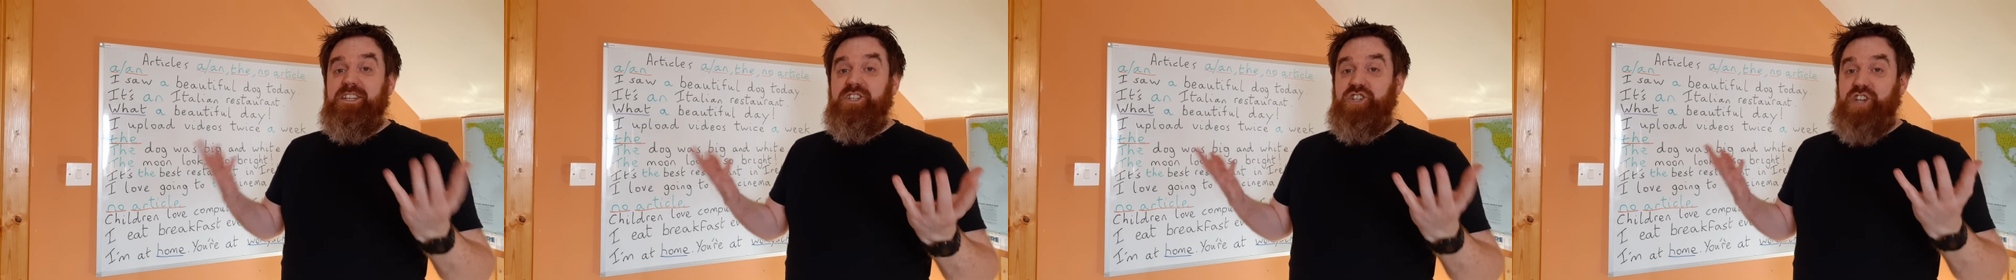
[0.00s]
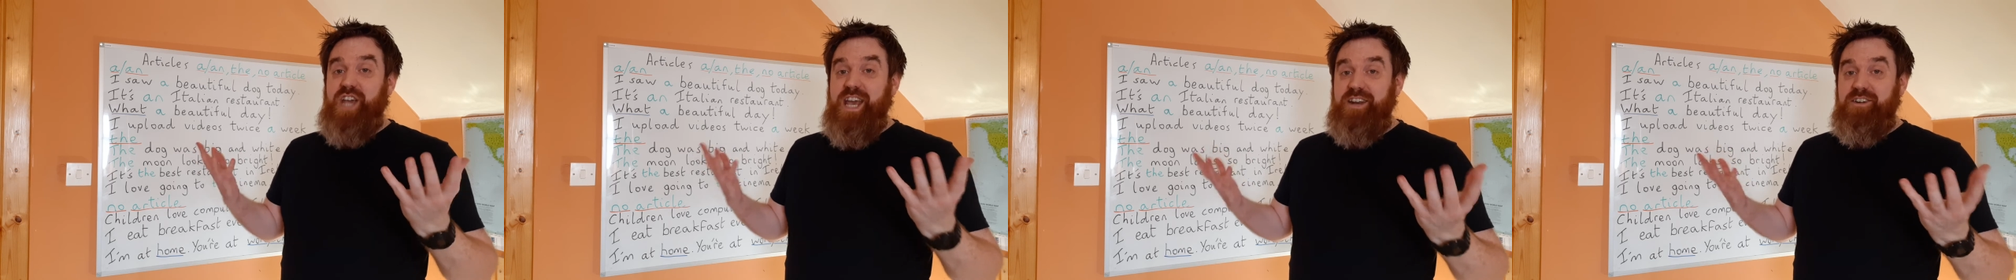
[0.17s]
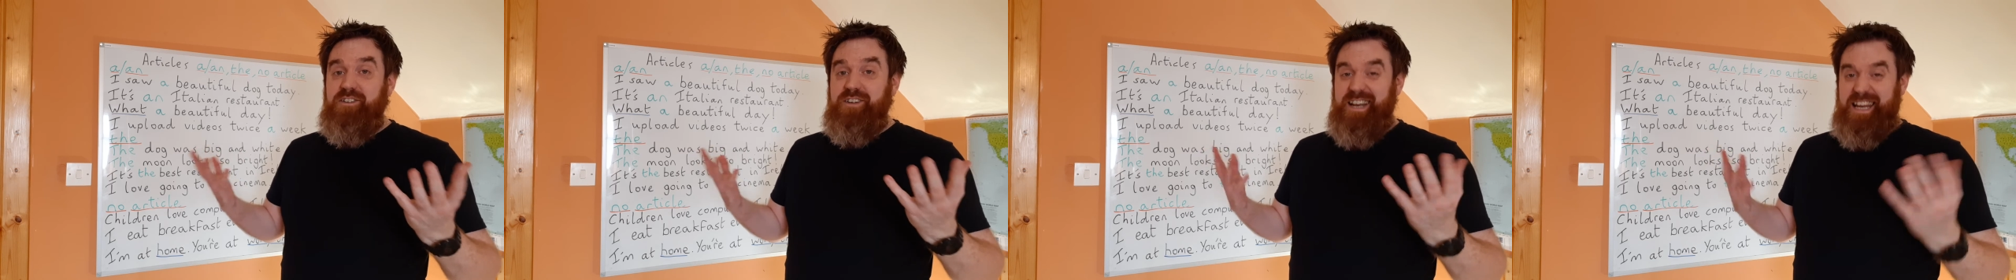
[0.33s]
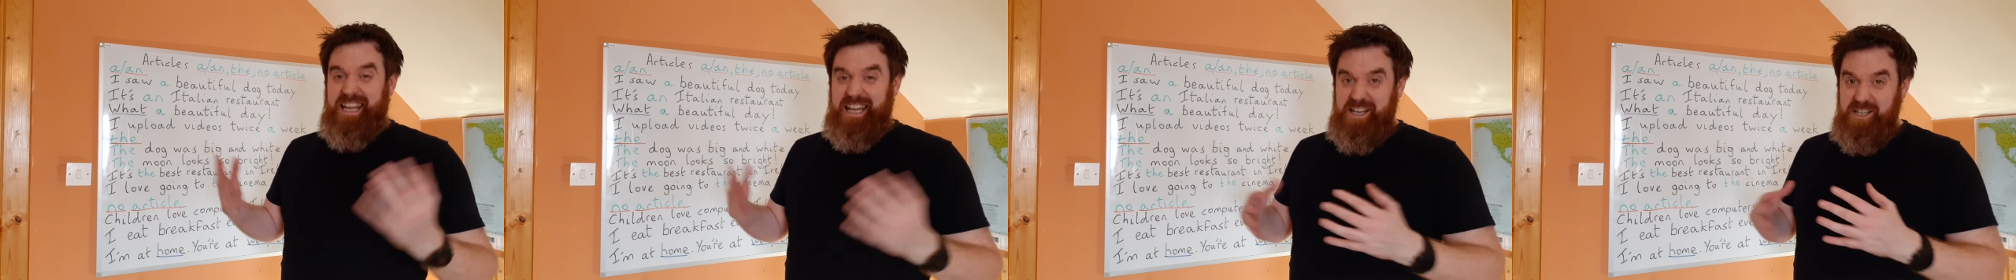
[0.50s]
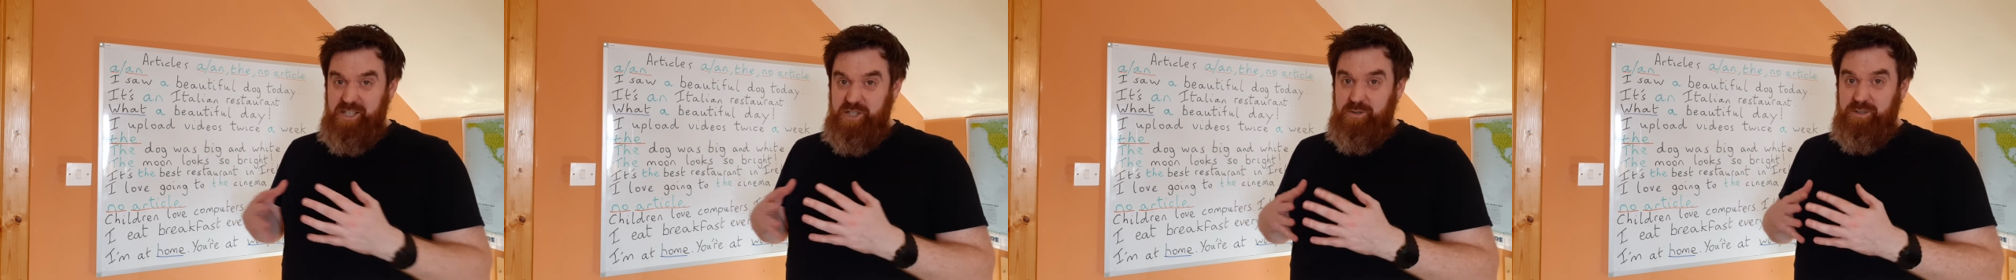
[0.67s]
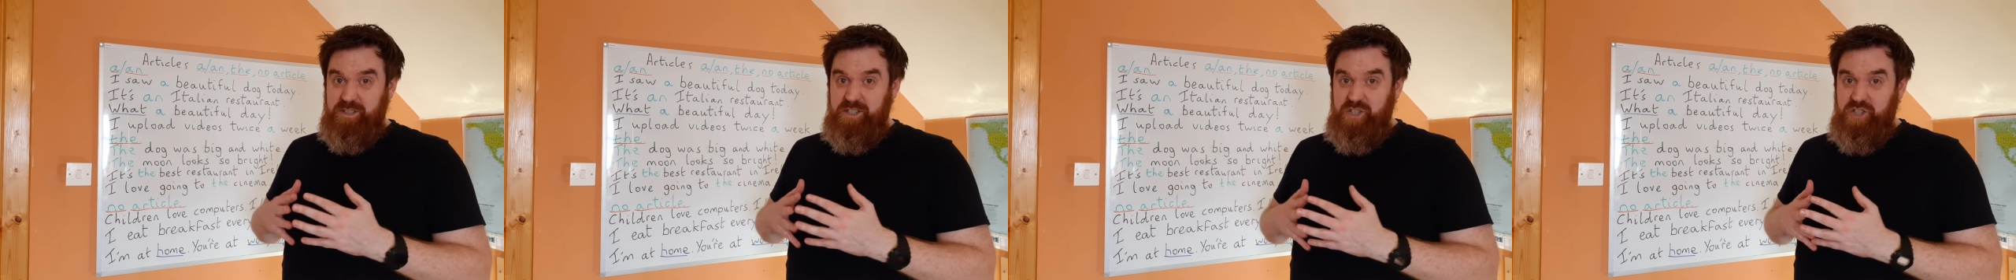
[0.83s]
generally,
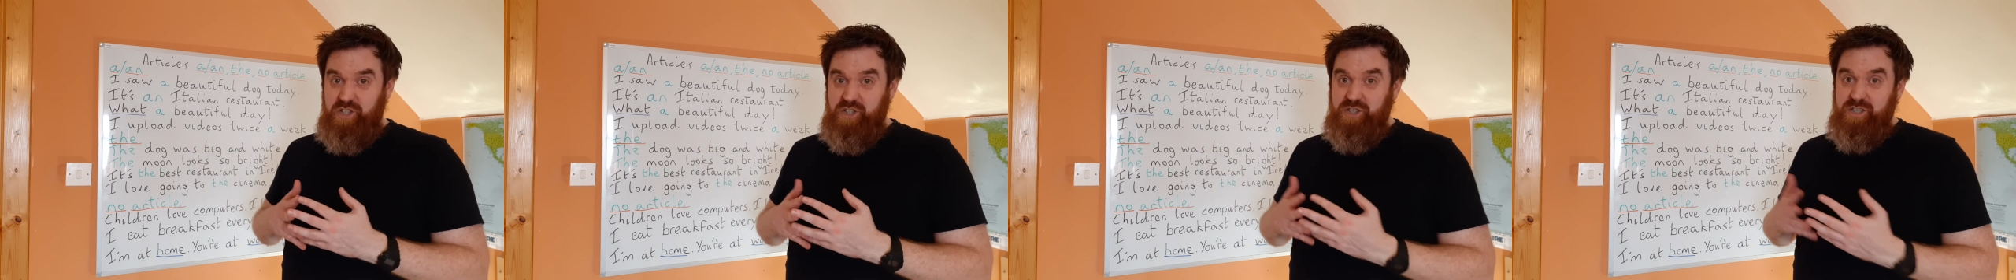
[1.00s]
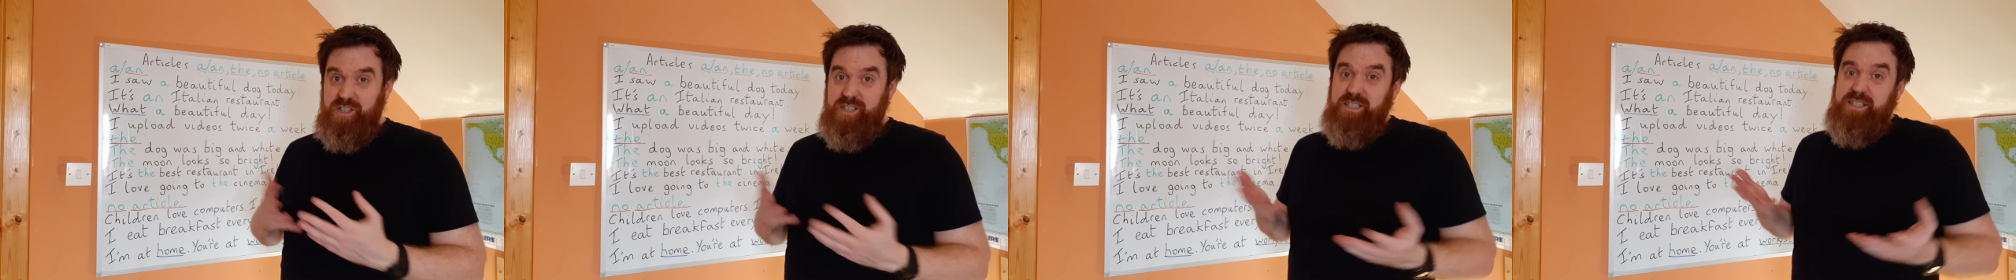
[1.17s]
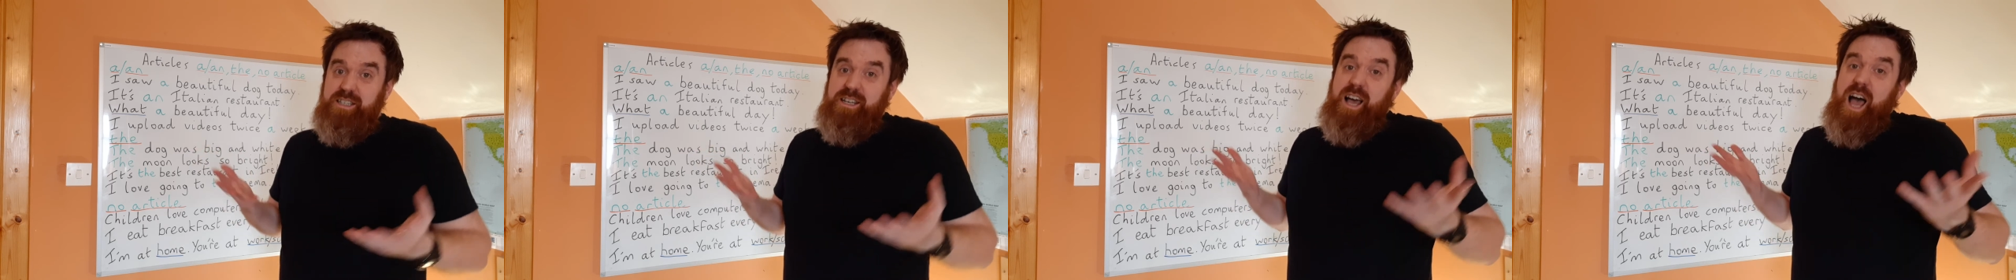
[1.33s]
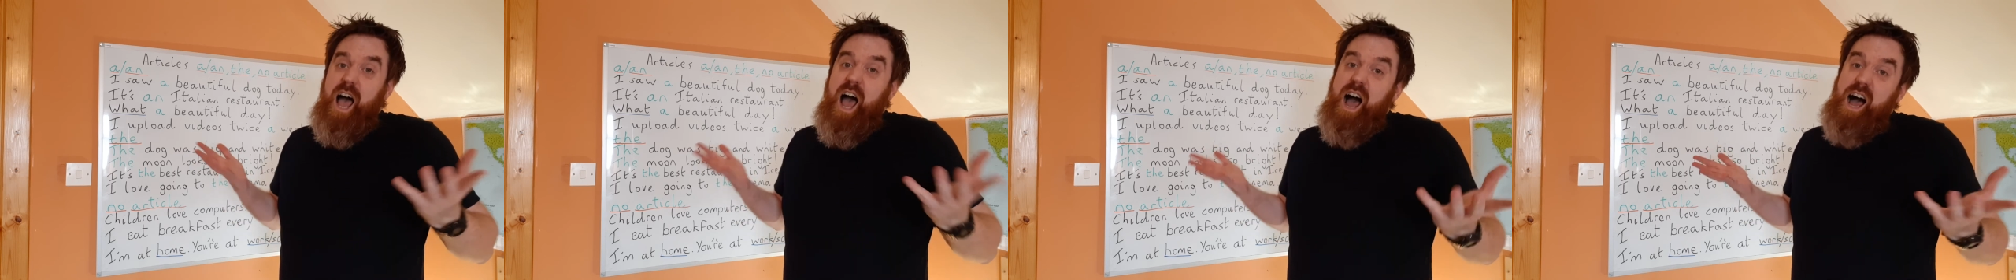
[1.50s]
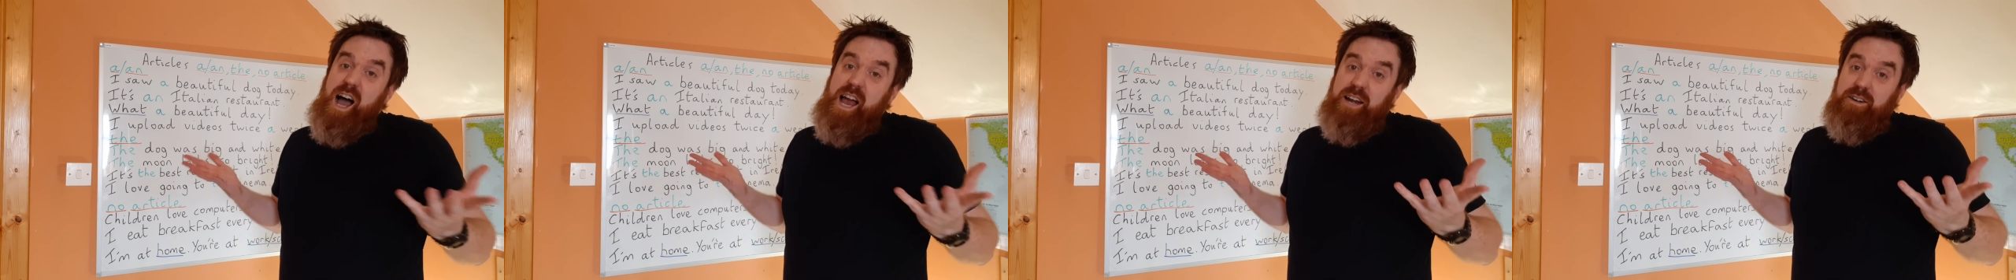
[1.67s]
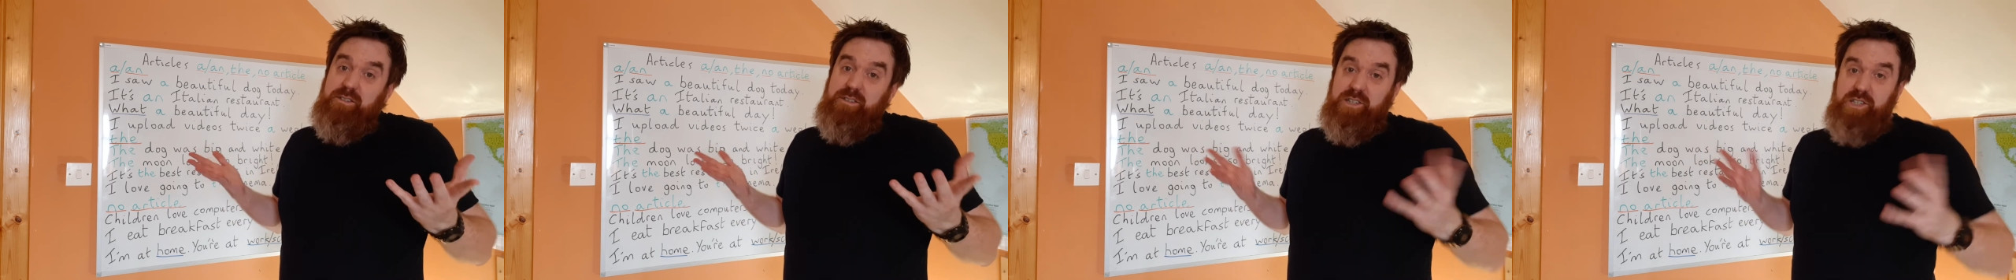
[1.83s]
so it's just
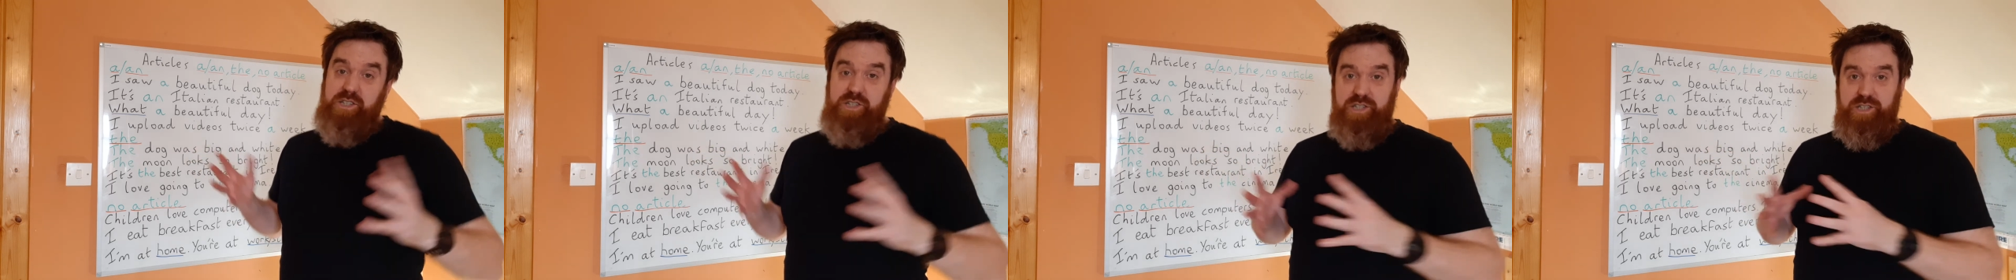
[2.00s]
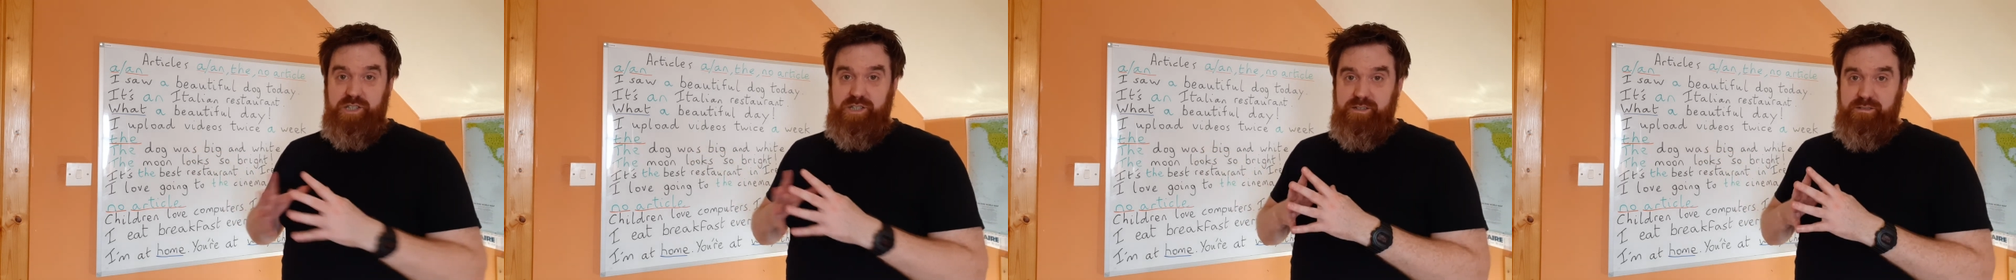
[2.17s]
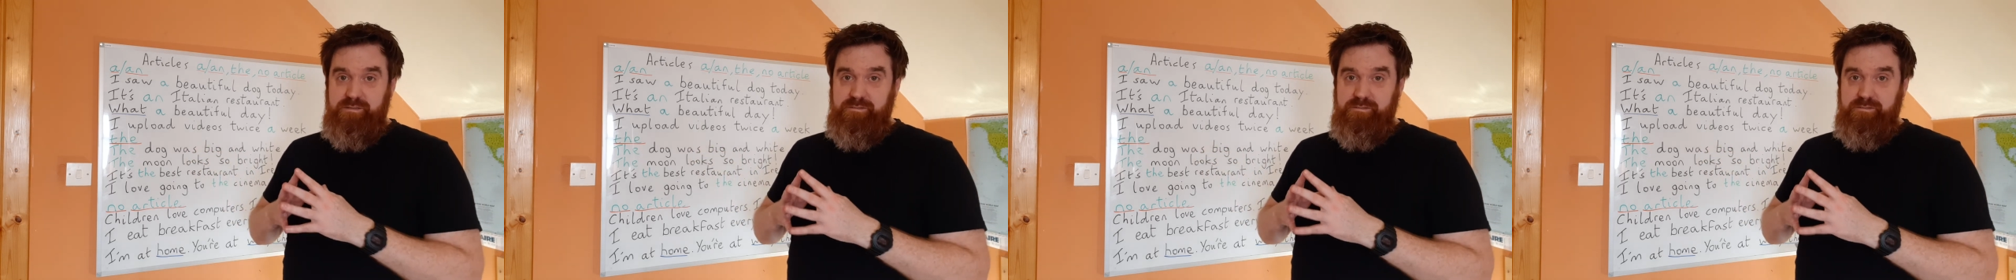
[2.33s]
Irish.